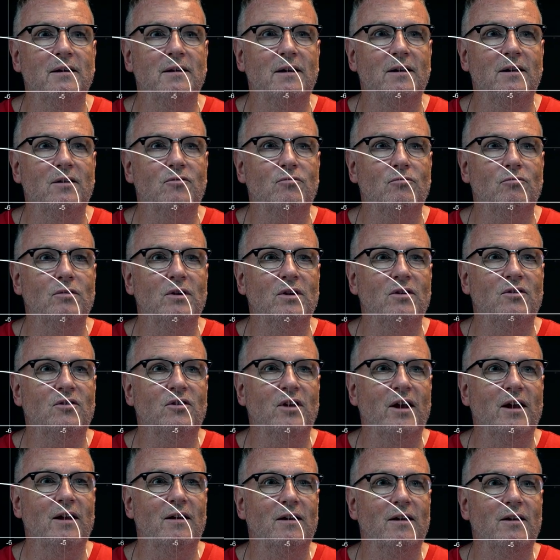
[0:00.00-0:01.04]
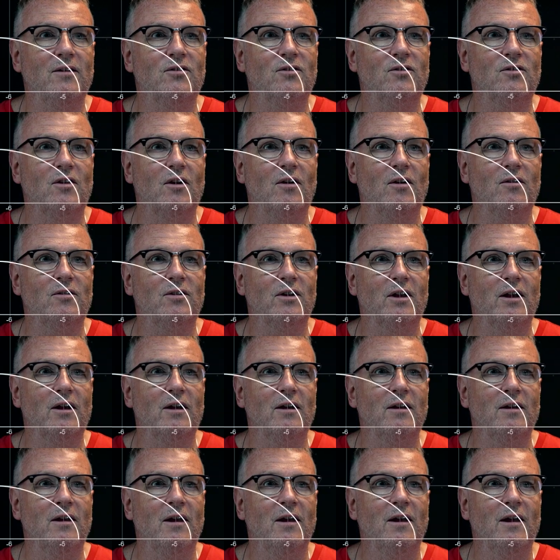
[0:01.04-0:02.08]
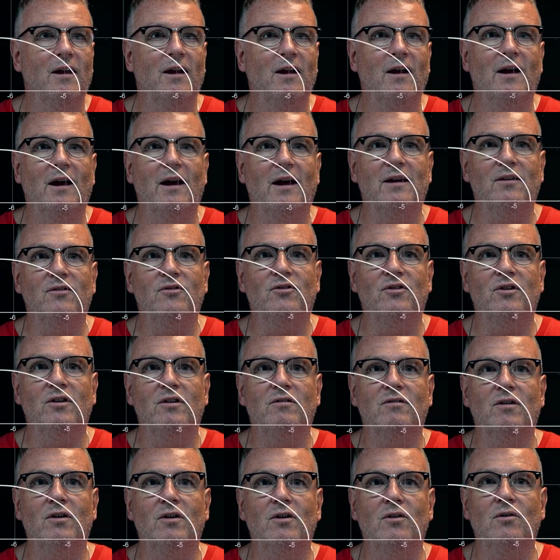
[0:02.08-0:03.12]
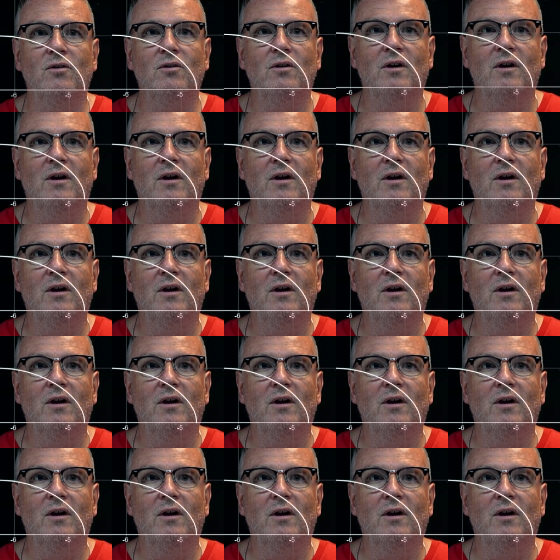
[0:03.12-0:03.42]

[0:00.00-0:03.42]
Let's reset. Let's start again at 0.